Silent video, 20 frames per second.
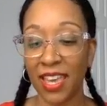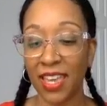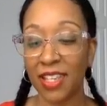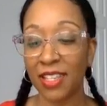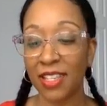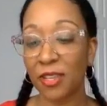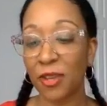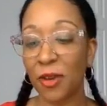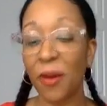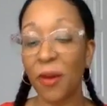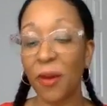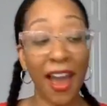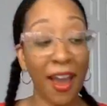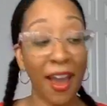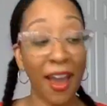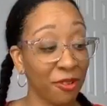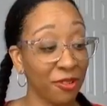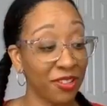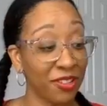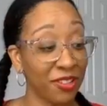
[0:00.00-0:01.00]
So I
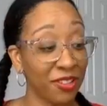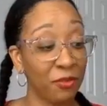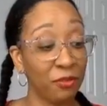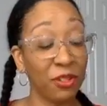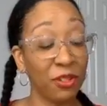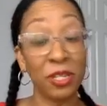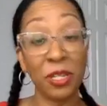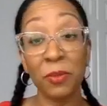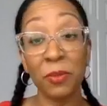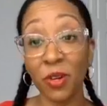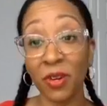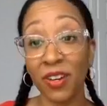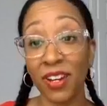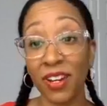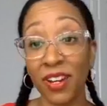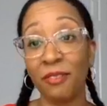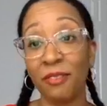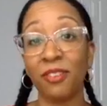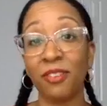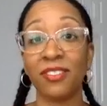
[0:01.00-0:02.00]
wrote down Redeemer
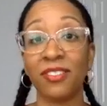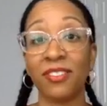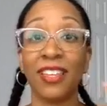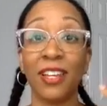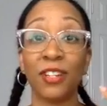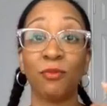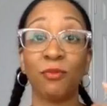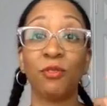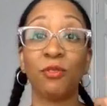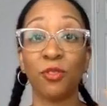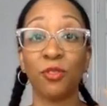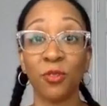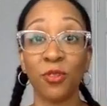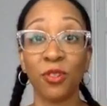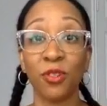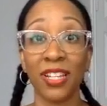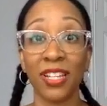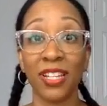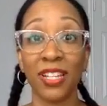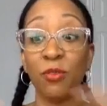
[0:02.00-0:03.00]
and I wrote
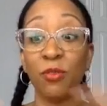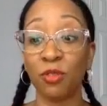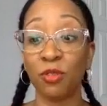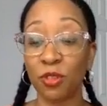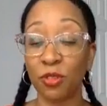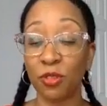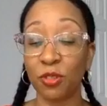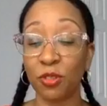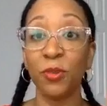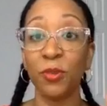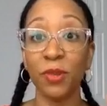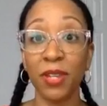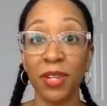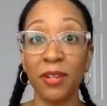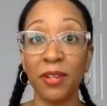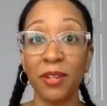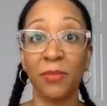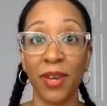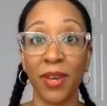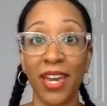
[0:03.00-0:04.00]
/Restore. Like he restored
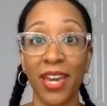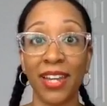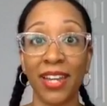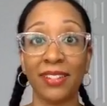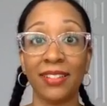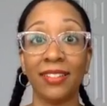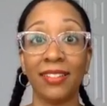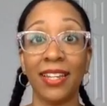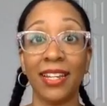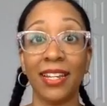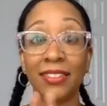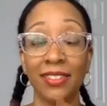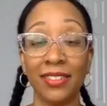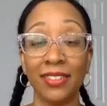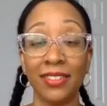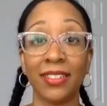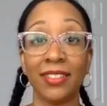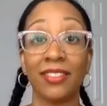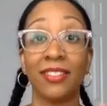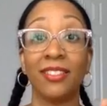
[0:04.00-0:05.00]
Peter back to like,
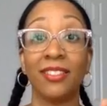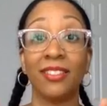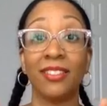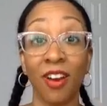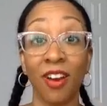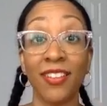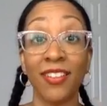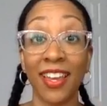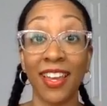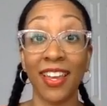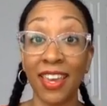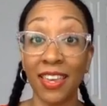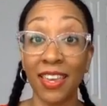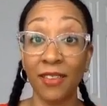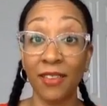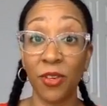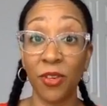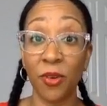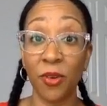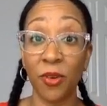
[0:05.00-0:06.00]
look, this is the charge I
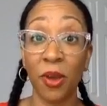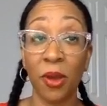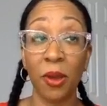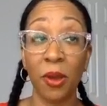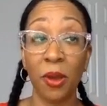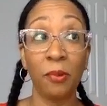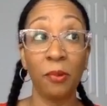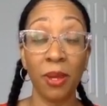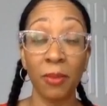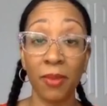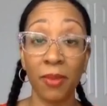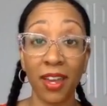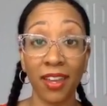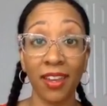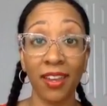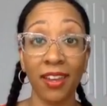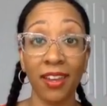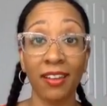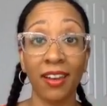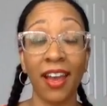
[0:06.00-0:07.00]
gave you way back
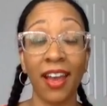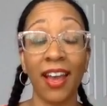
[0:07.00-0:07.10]
here.